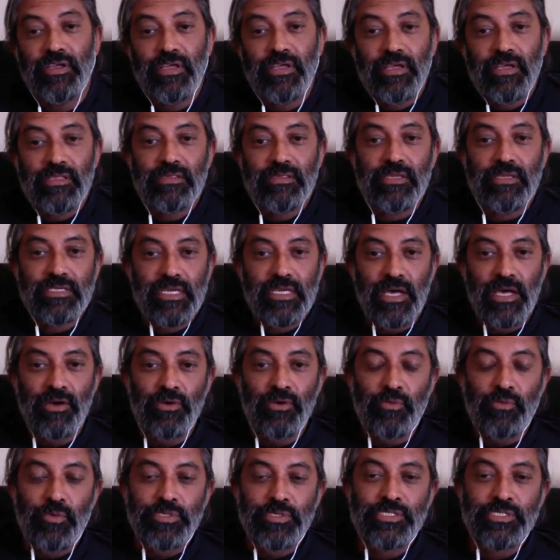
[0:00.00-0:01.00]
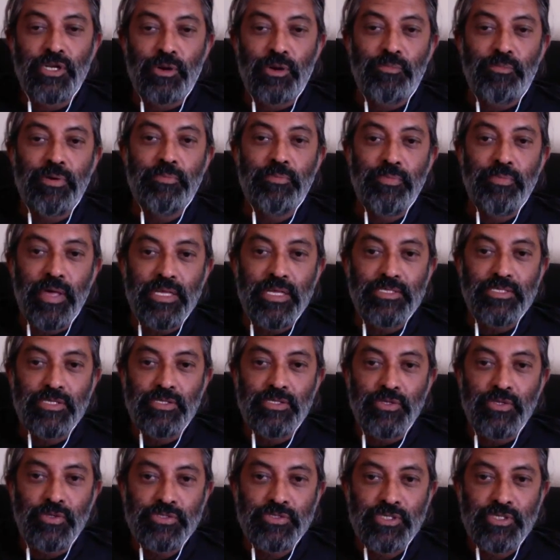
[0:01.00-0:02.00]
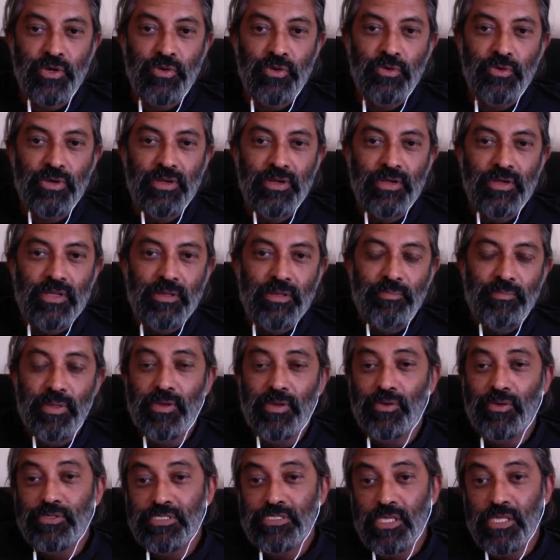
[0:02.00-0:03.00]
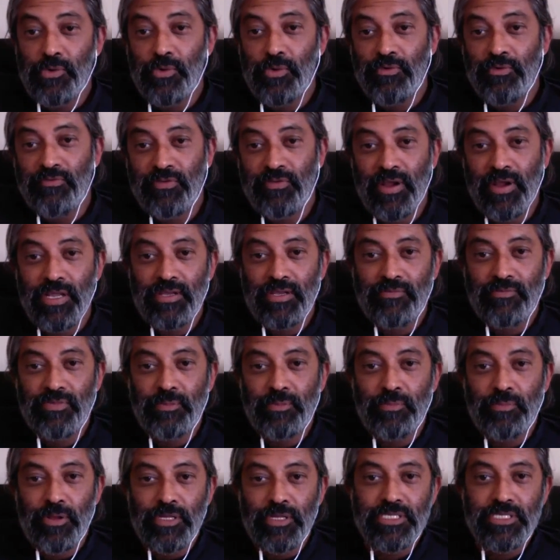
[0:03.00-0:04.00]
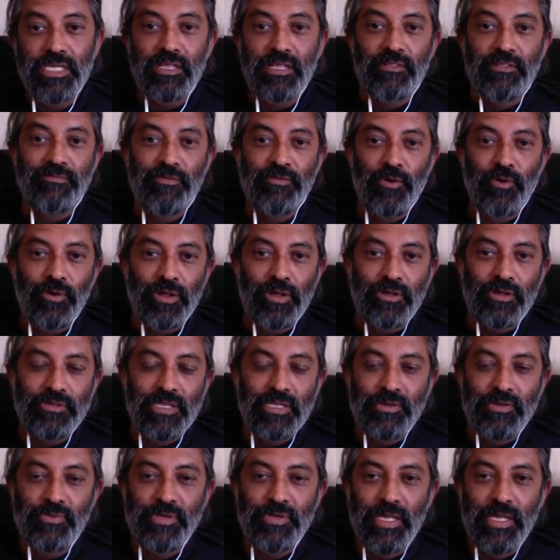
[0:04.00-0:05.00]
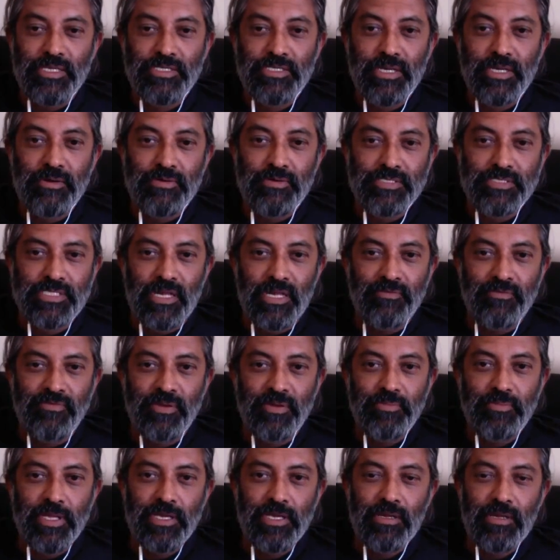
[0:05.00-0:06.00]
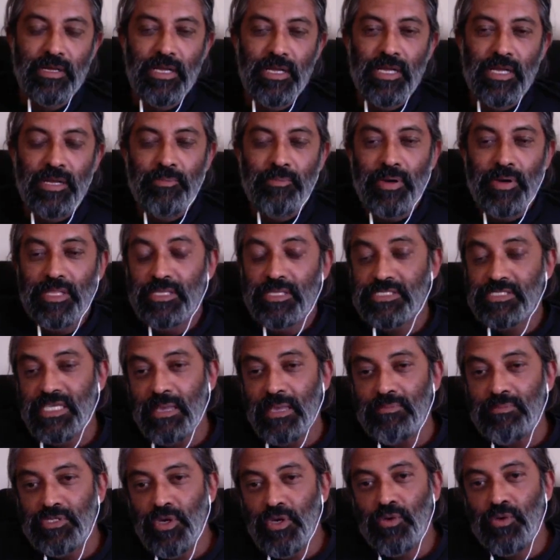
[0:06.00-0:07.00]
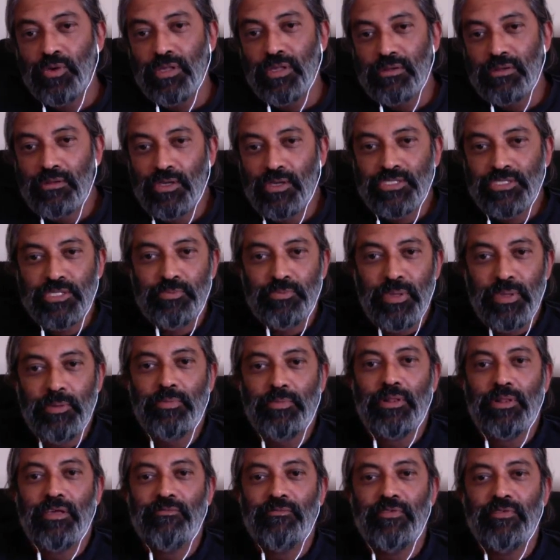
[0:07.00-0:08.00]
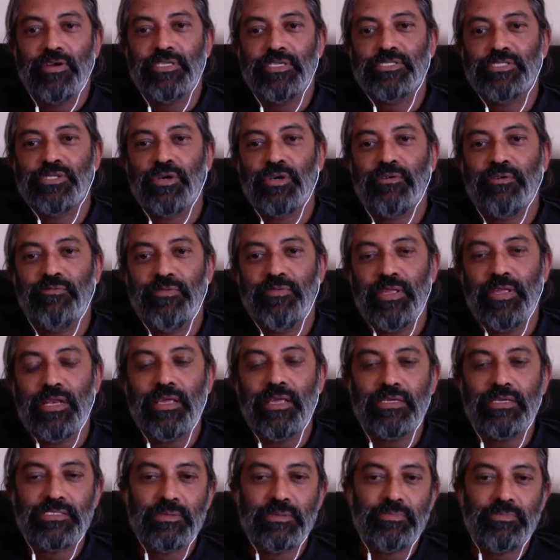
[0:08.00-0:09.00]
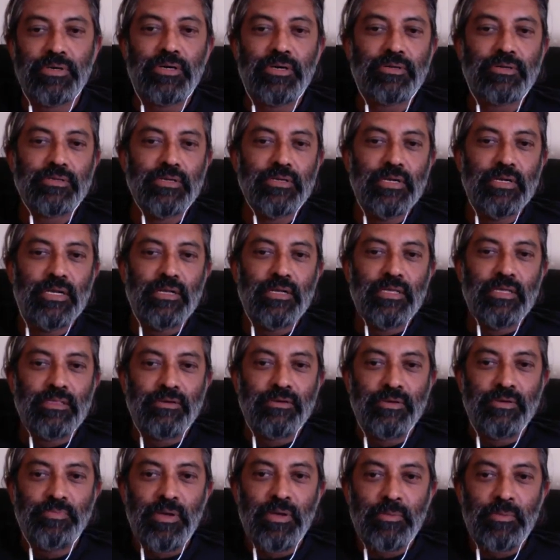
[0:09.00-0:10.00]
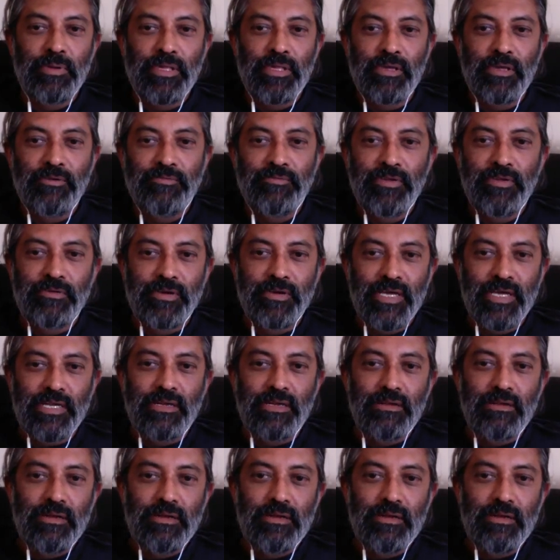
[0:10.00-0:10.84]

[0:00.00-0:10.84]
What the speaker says: the town was not prepared to do so, because they were afraid of the political fallout that would actually result from it. By the same token, lots of people have very strong feelings about the Republic of Iran.